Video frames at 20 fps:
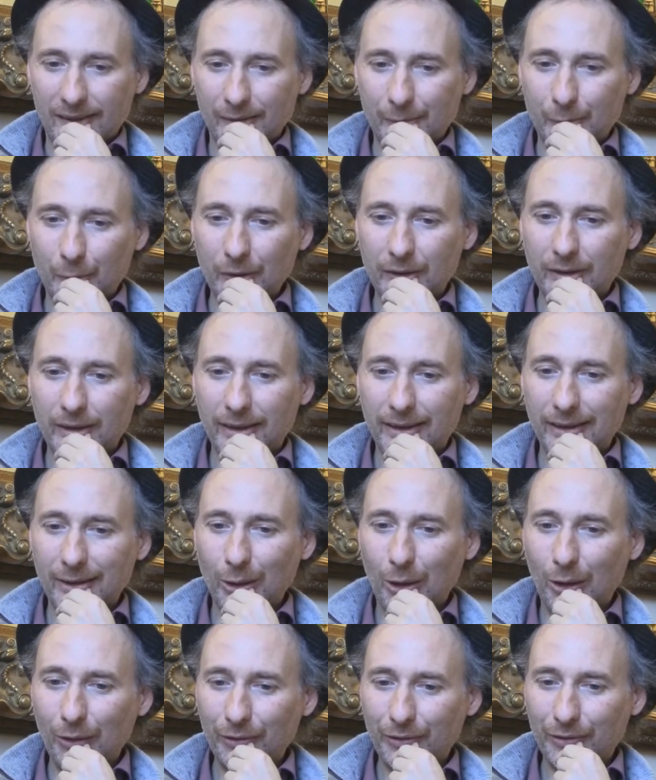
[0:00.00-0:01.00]
What I
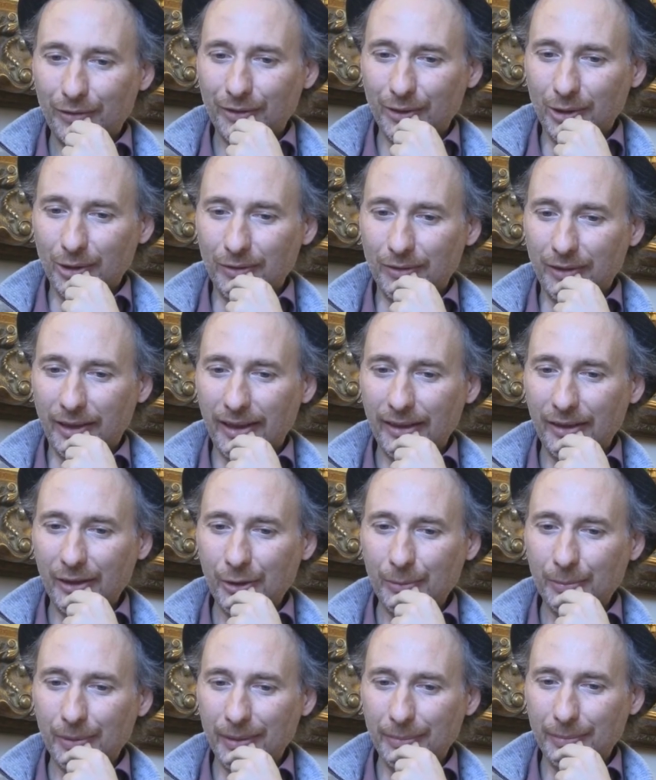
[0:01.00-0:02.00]
love of
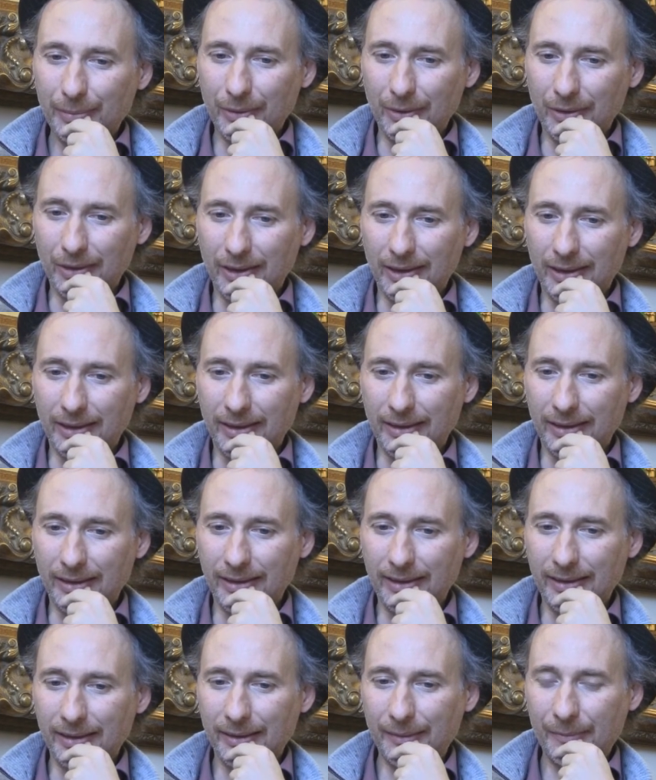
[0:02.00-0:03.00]
Irish people,
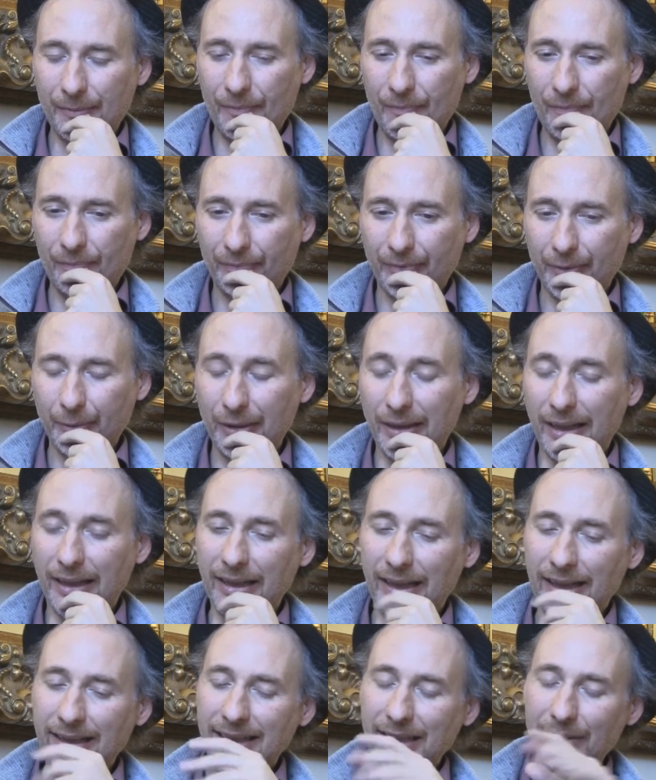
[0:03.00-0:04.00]
well,
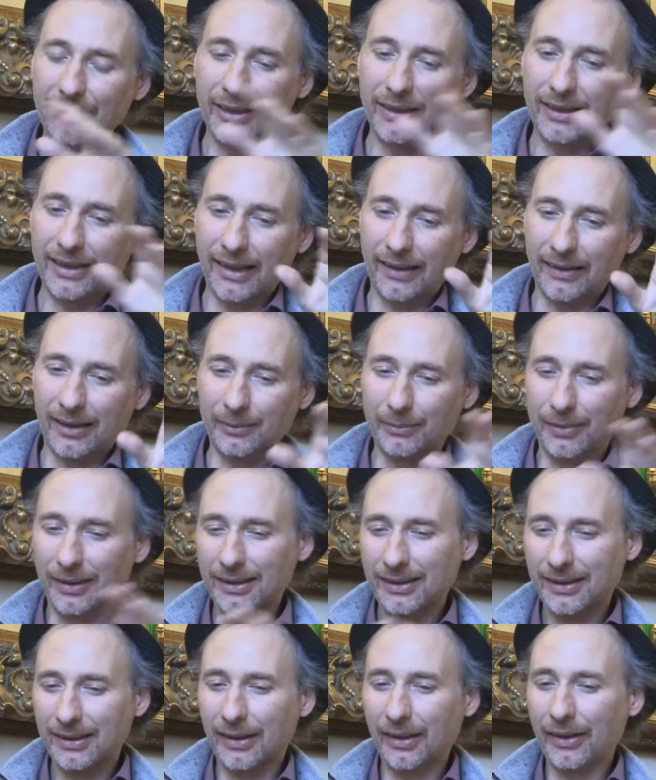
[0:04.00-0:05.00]
I live in Derry,
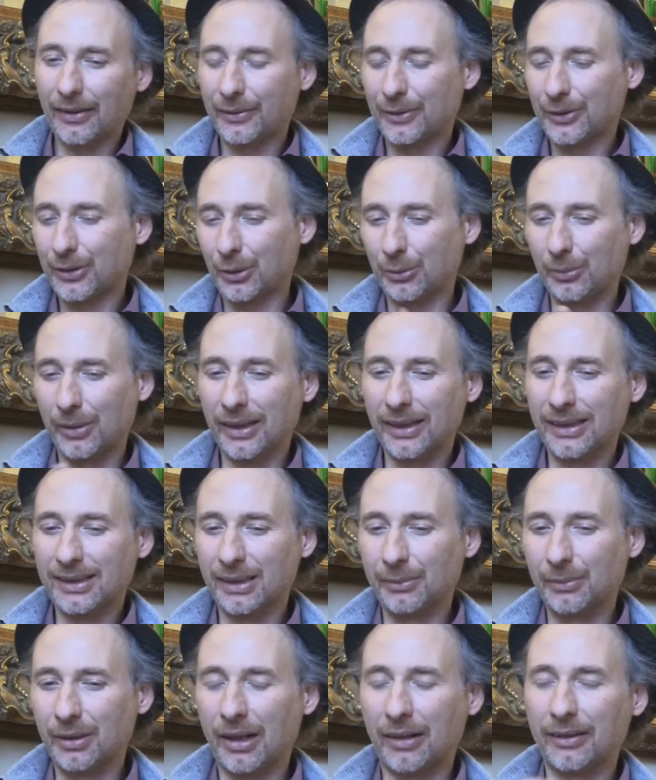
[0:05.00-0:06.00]
but there are so many
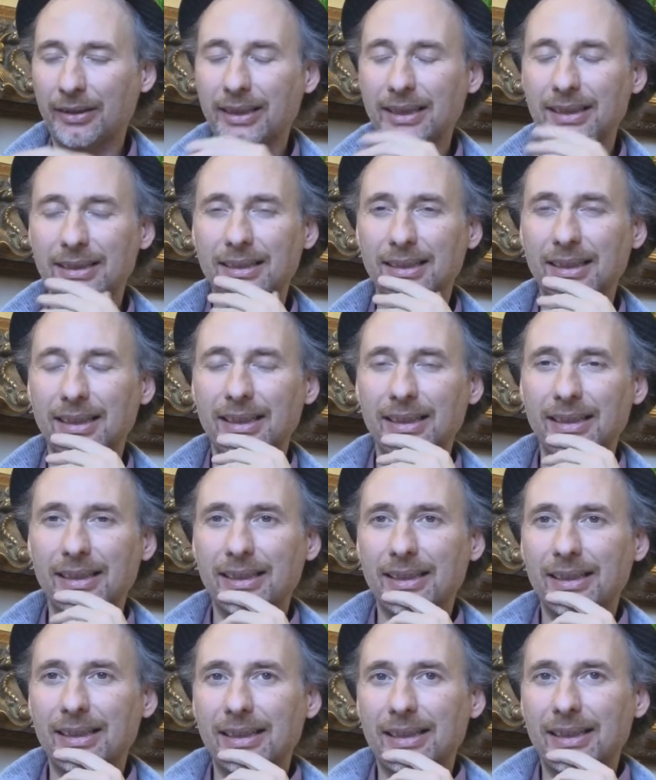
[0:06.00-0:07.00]
similarities,
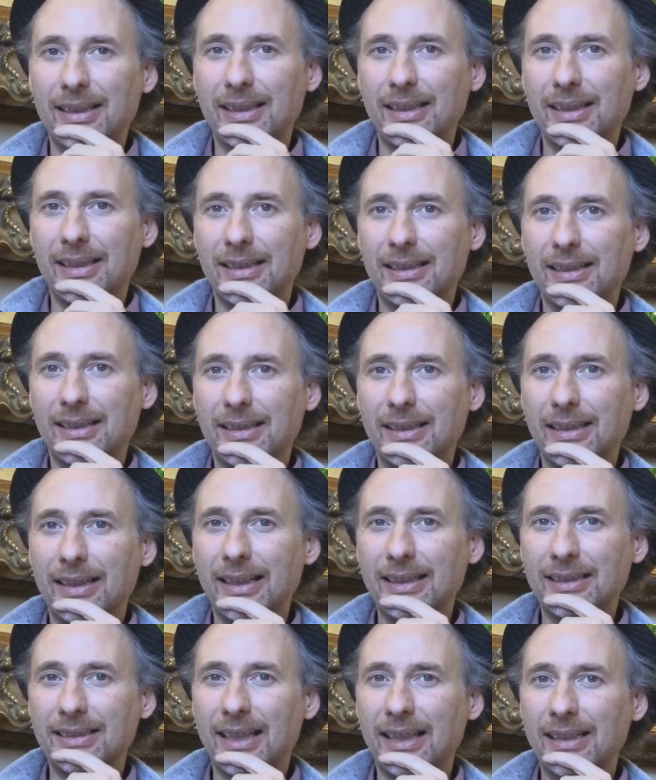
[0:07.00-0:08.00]

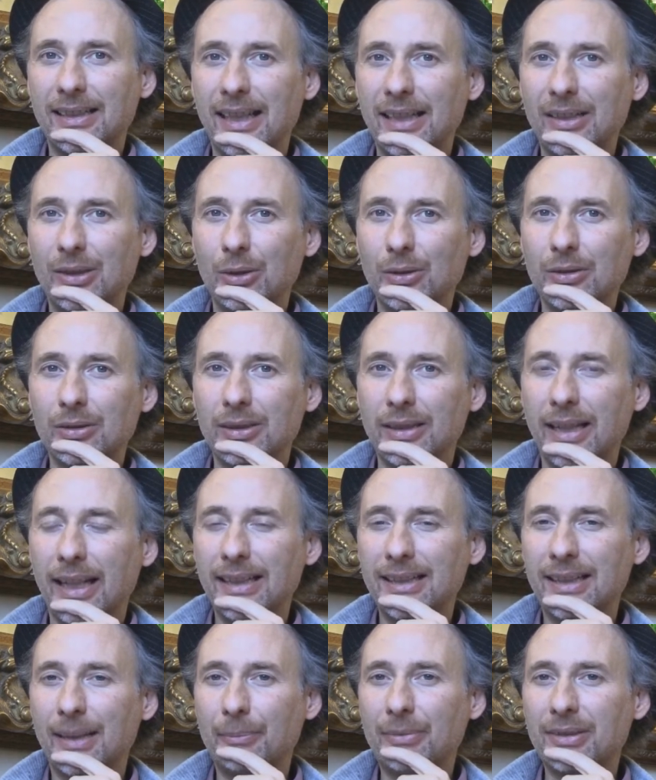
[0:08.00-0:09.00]
is that they don't
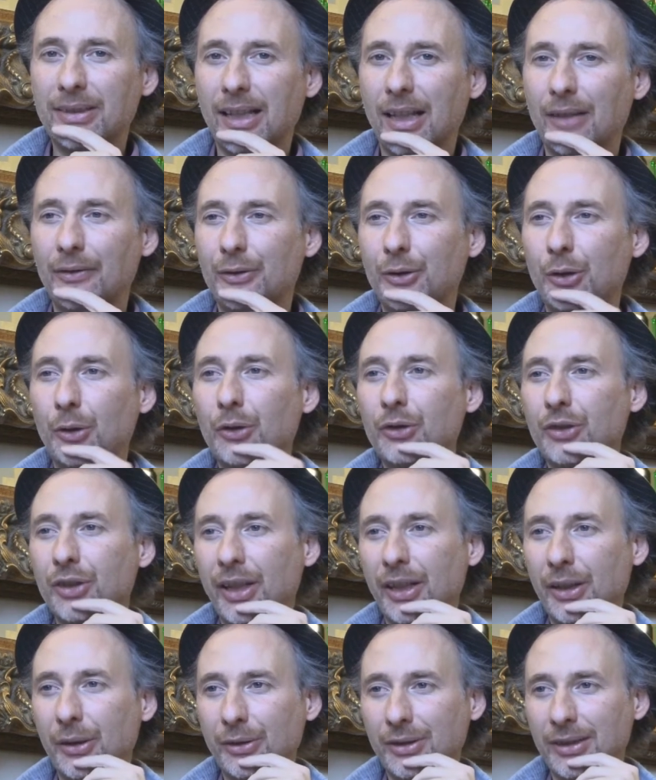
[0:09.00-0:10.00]
take themselves too
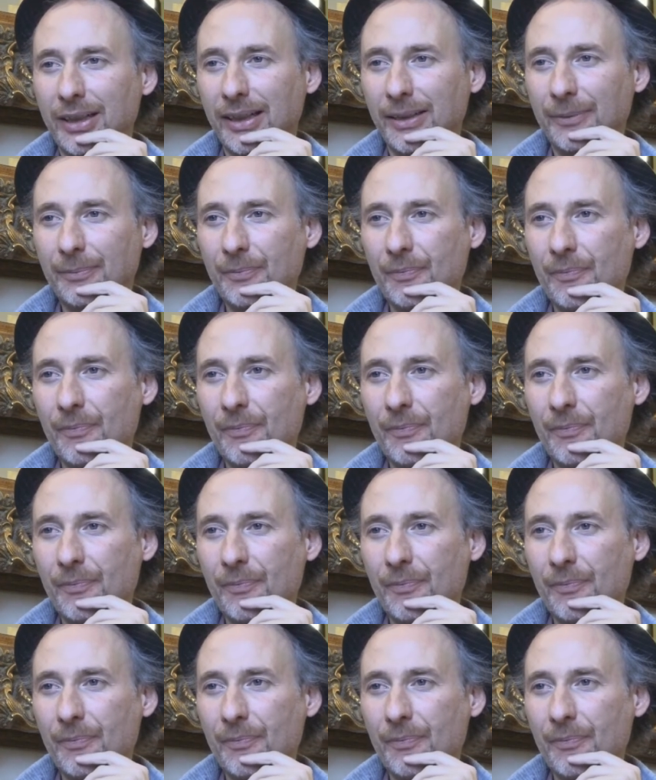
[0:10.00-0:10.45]
seriously.